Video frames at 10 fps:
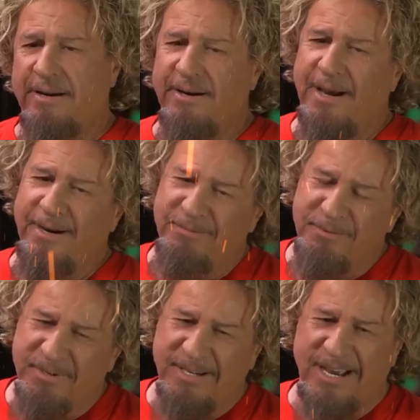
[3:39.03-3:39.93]
and one
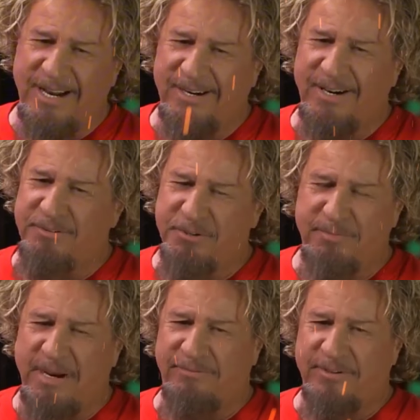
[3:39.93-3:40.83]
day, it
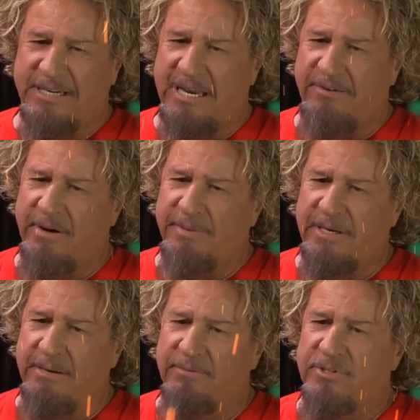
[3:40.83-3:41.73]
was over.
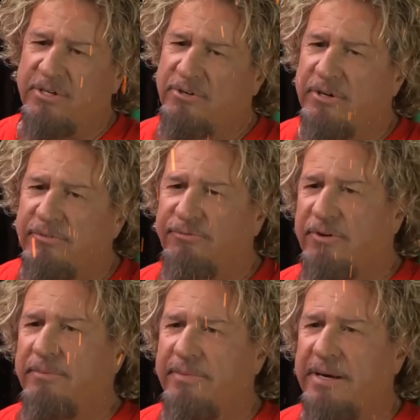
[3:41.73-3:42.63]
In a haze of
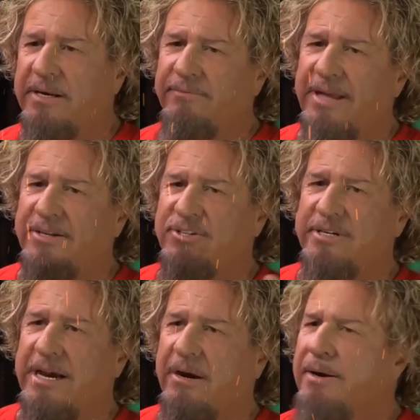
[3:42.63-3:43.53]
betrayal and bitterness,
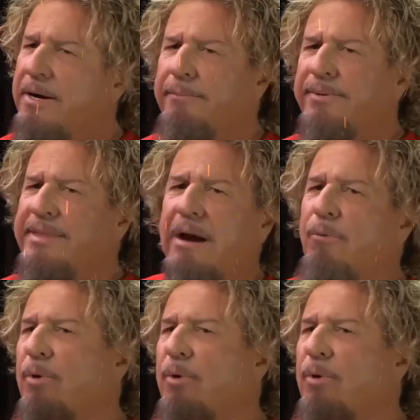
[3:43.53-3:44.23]
he was ousted,